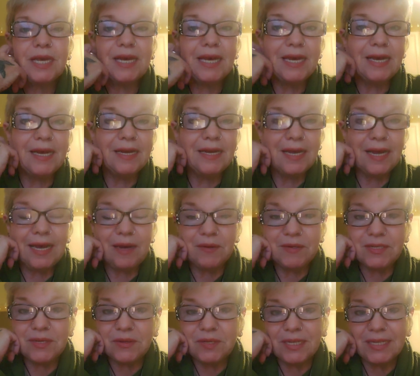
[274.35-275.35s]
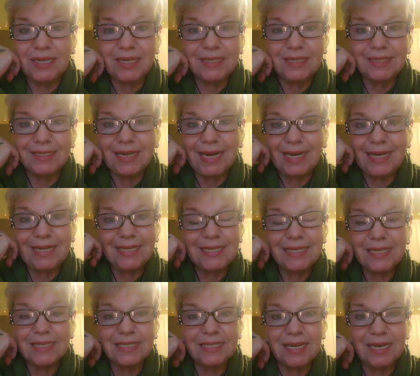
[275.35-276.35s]
And I was only like
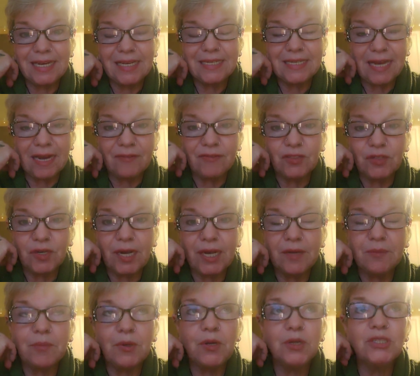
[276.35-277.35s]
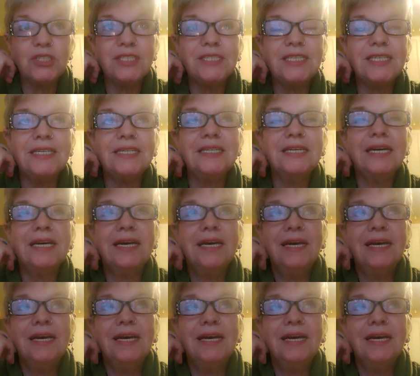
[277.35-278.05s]
96 days after I had purchased it.